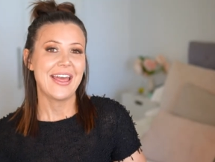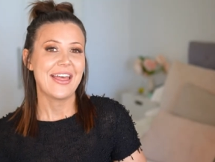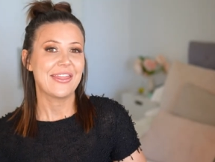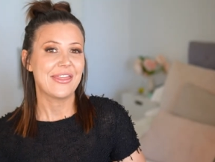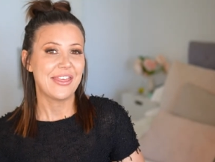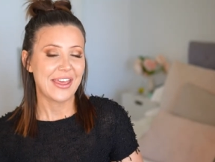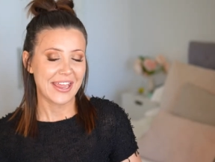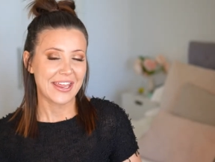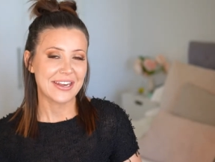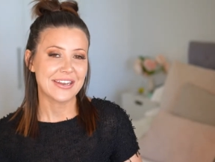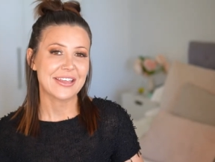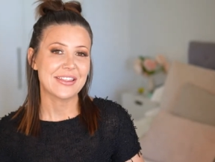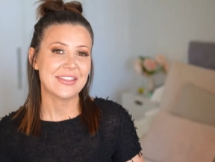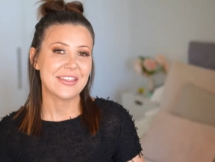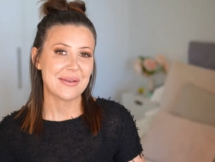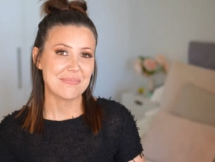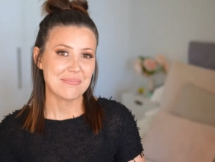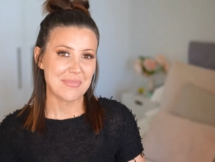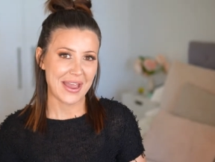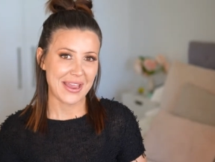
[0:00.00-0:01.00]
than
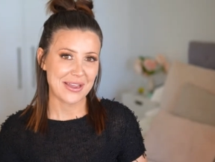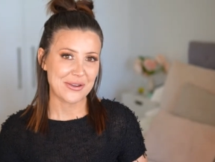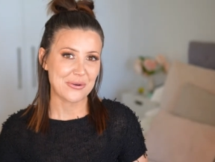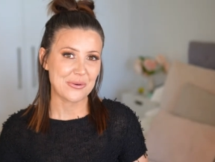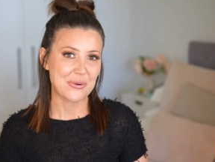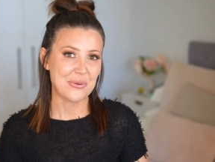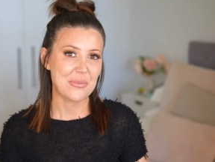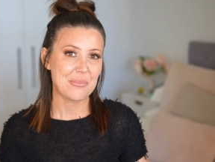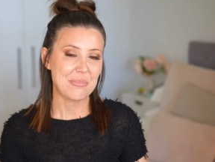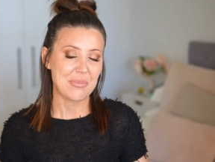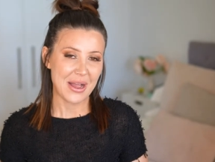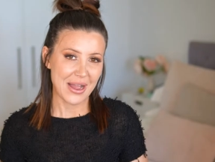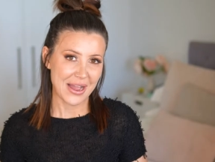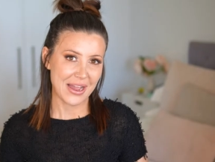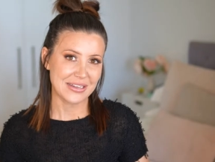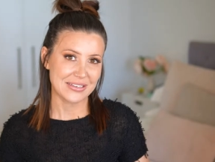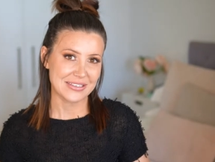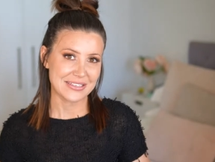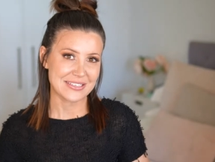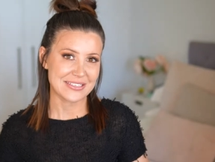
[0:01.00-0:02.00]
their male
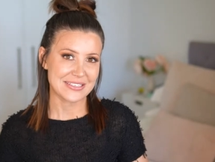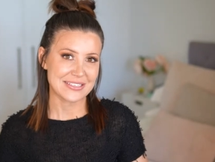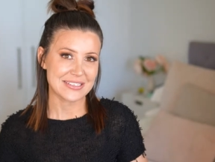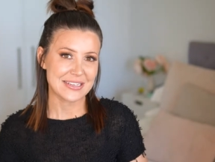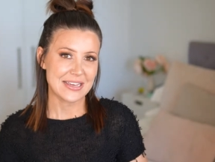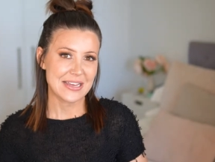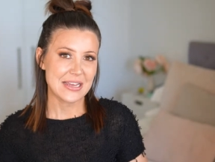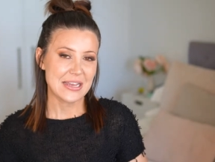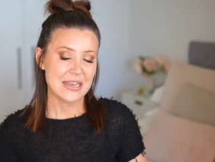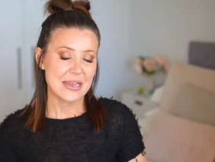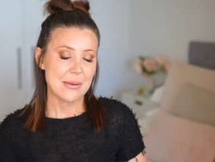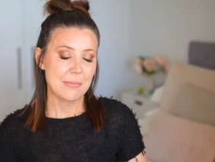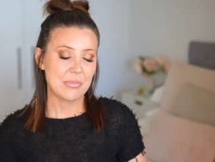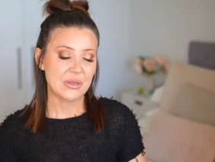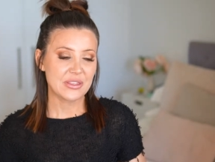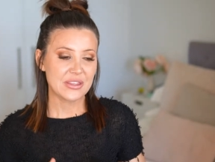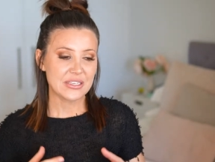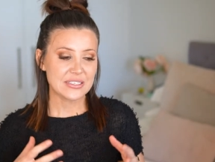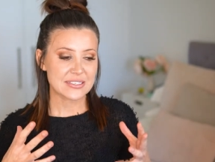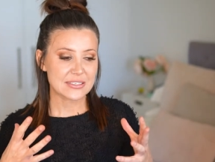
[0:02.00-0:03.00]
partners.
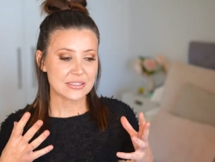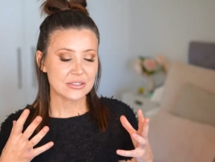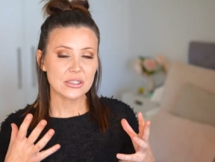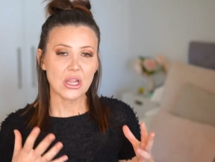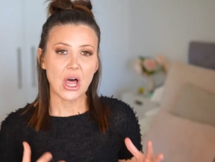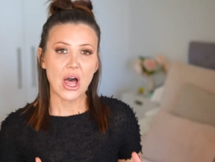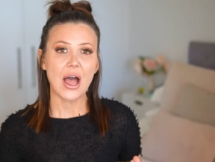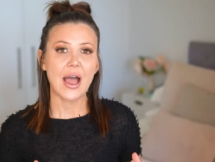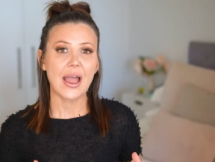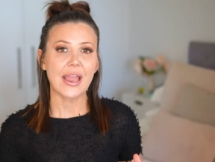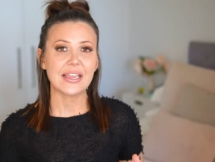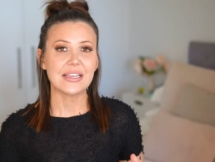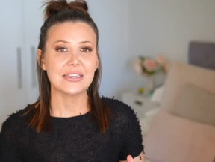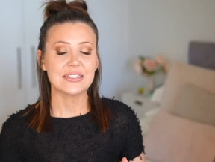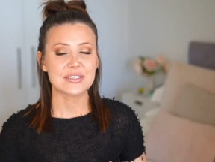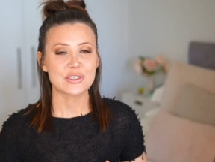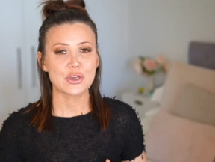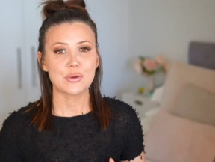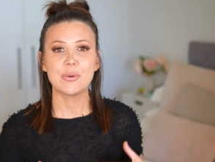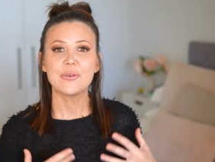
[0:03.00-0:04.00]
But this lie
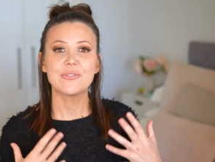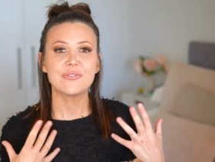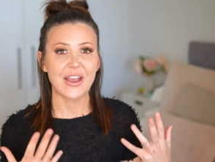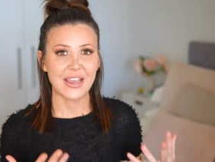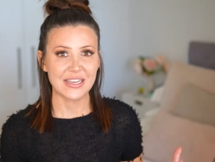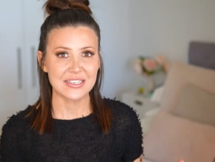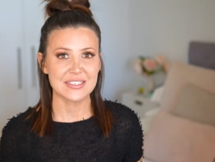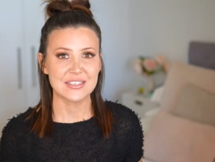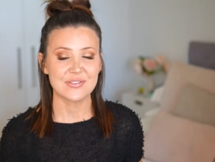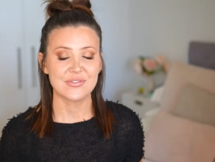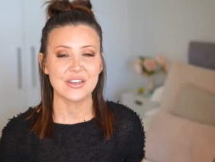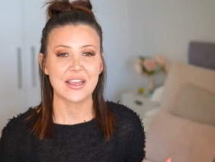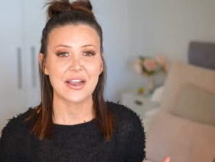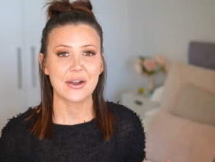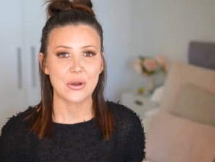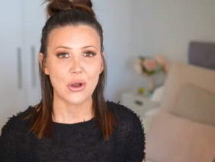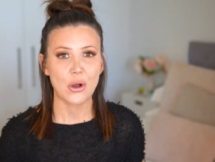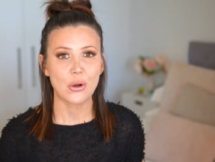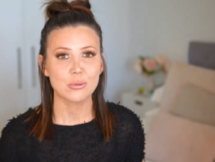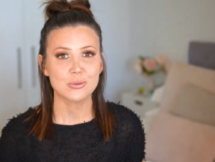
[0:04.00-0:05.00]
is so pervasive in
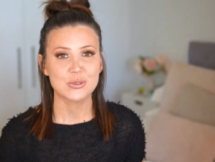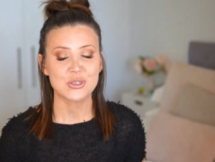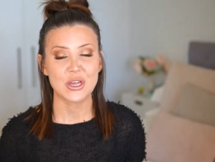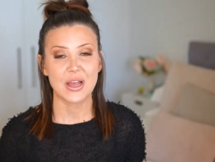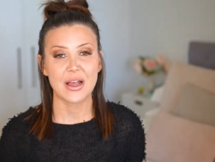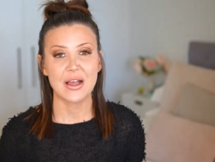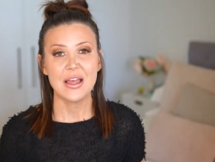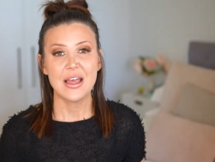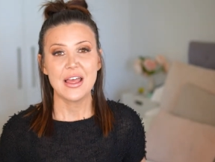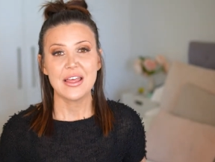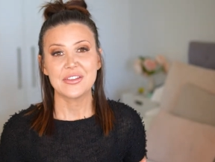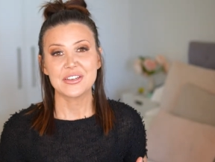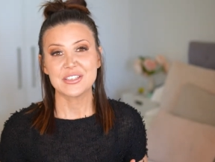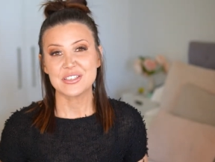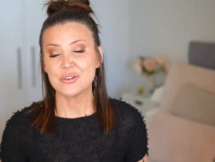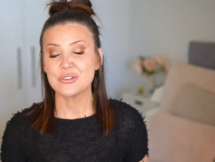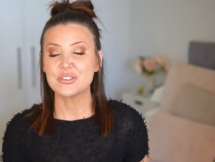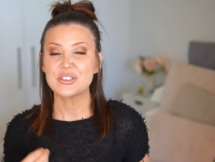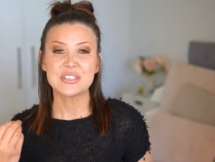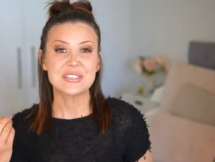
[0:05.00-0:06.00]
our culture that
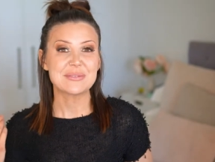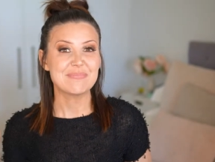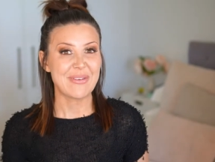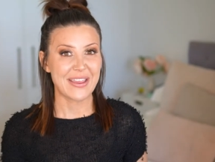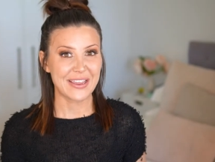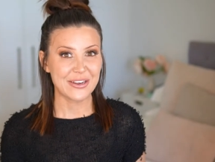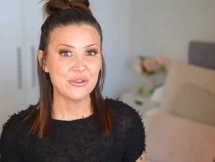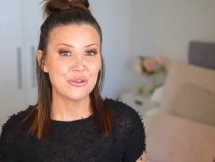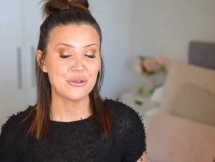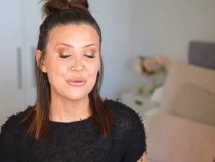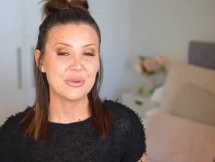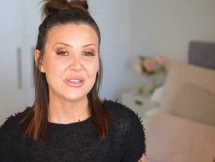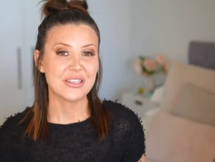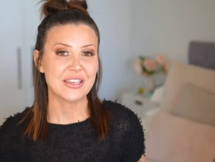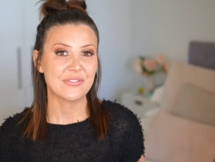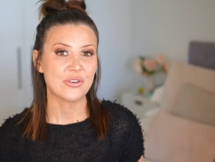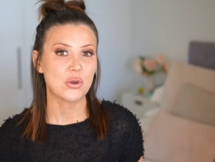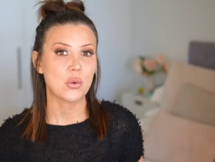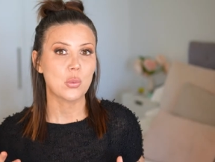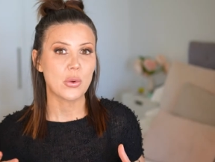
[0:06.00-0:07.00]
it's not just men who
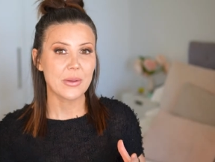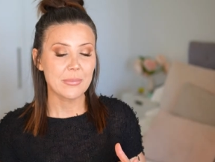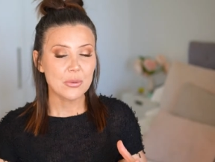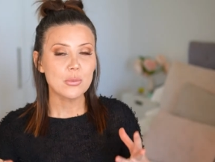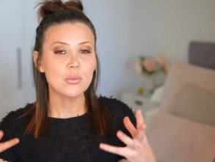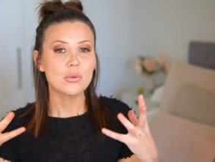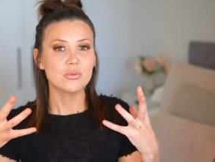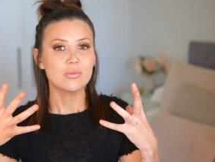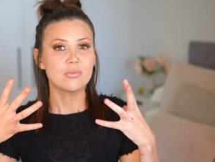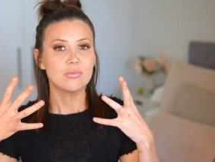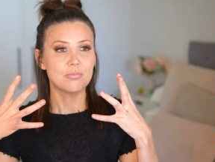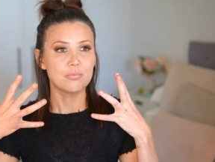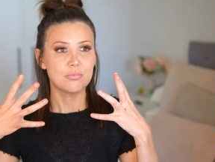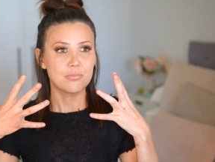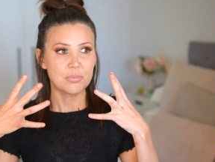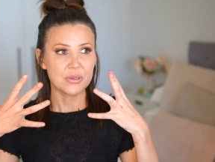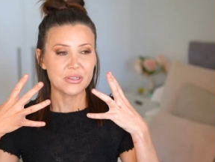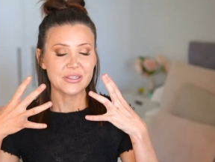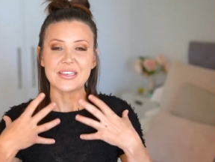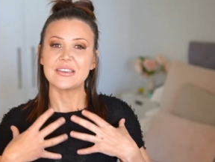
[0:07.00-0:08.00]
believe it. Women will
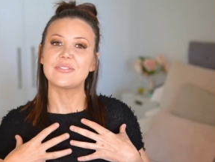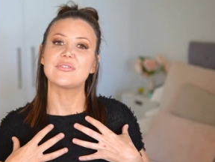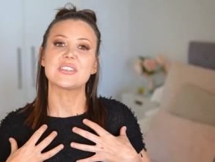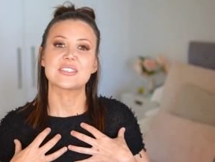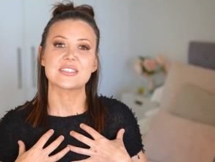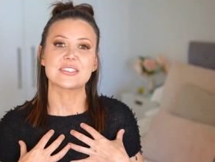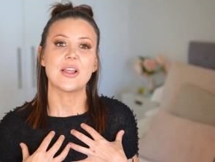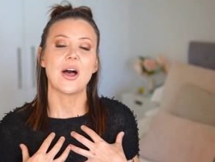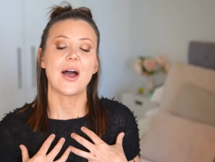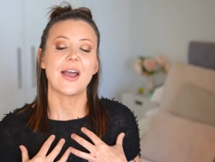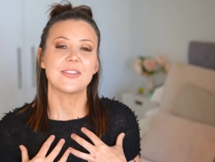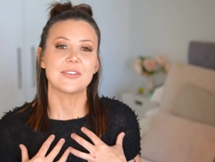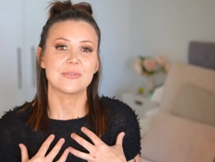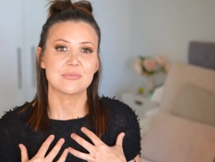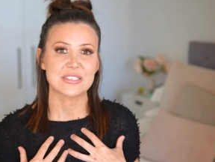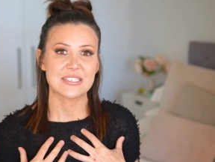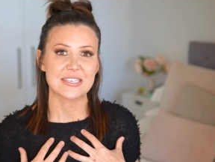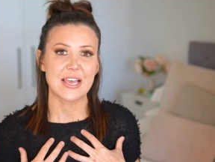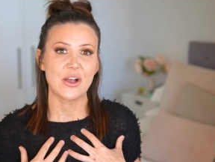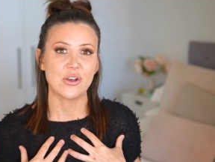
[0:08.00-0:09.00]
believe this lie
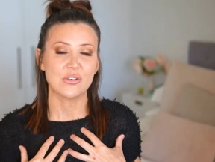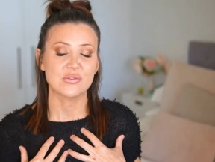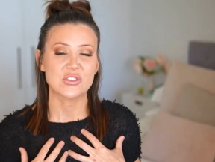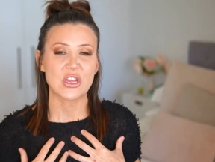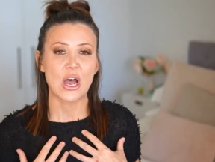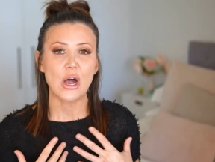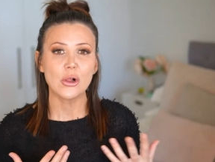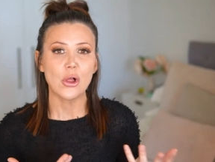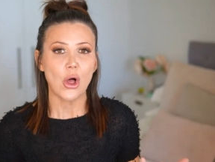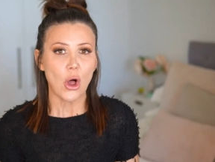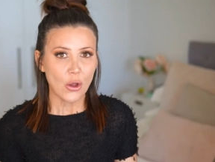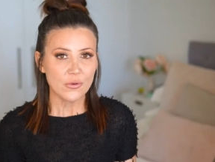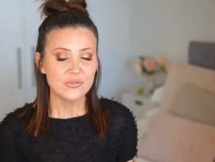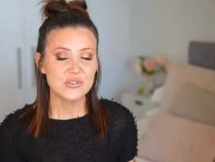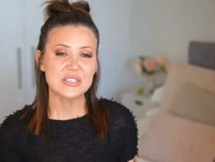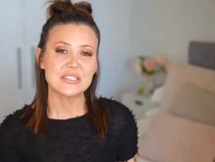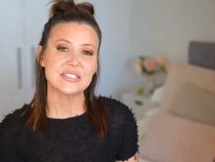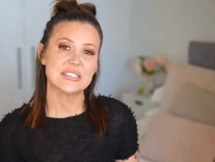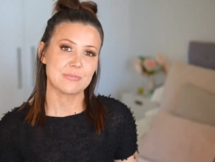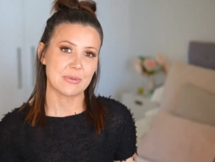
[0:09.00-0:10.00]
themselves. I'll
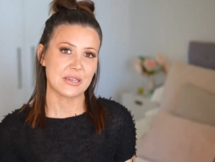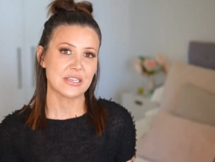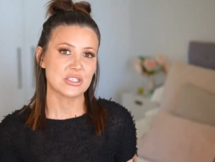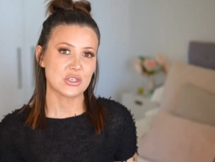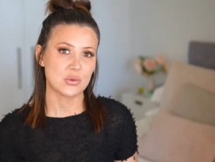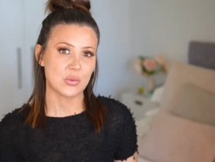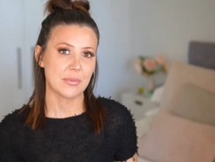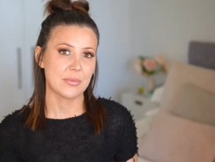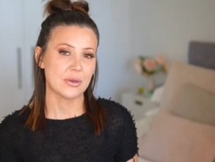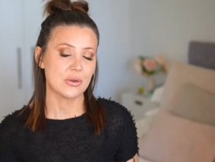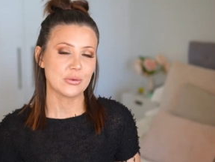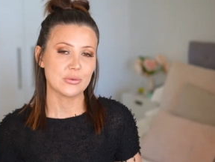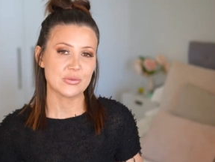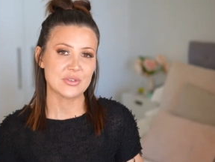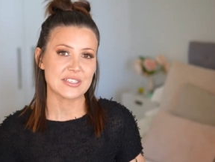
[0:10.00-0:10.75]
often speak to women who'll